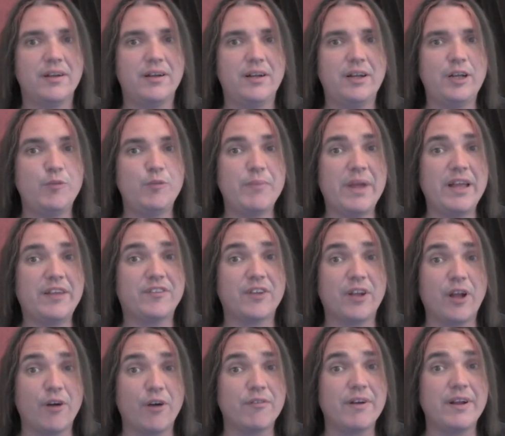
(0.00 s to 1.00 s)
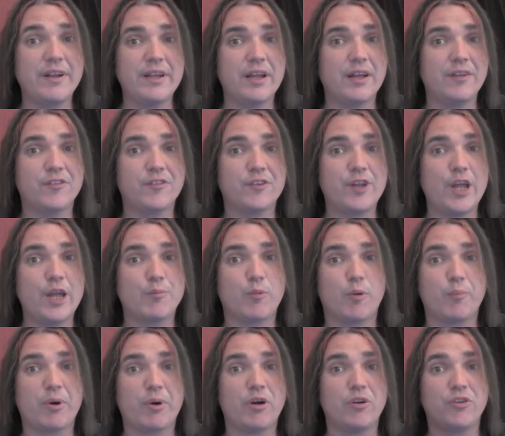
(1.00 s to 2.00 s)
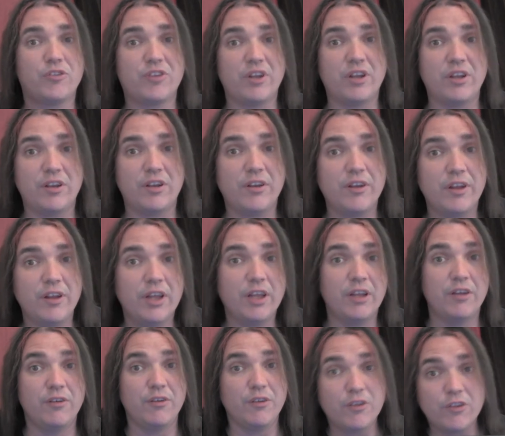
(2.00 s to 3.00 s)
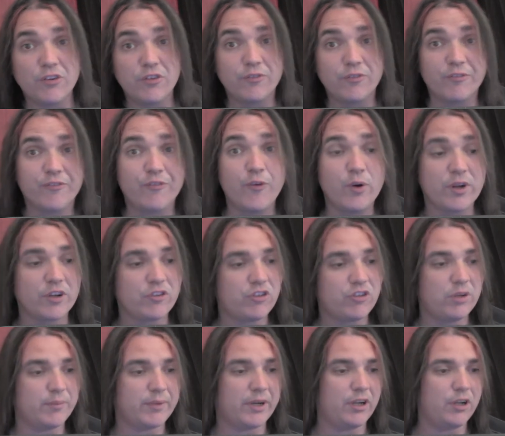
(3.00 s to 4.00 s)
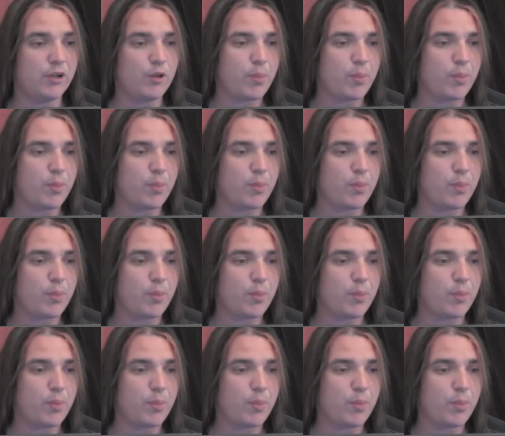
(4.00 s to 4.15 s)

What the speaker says: it makes an already unstable person Fukushima.